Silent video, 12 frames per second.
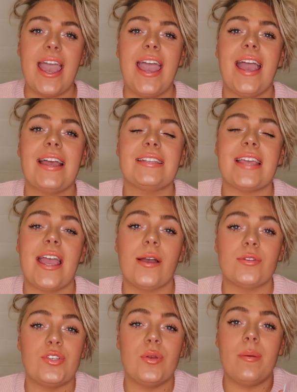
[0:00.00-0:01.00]
and
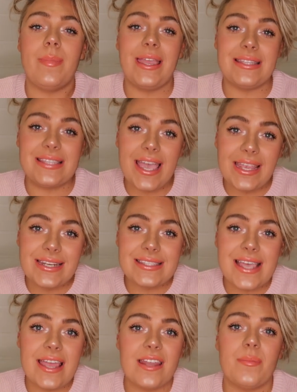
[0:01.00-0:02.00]
how to maintain a
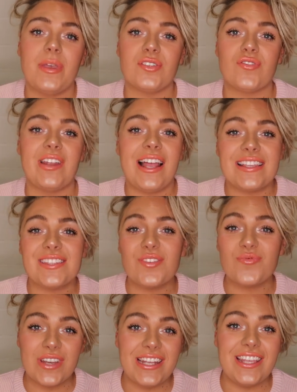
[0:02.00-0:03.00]
tan and make sure it lasts a
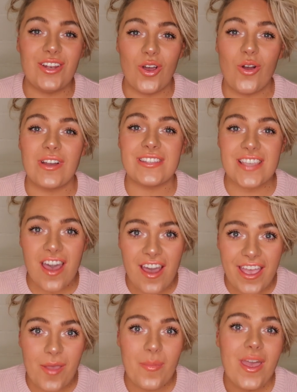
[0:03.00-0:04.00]
really long
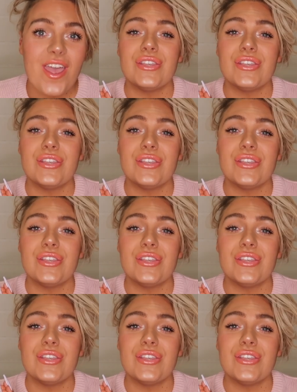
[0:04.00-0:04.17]
time.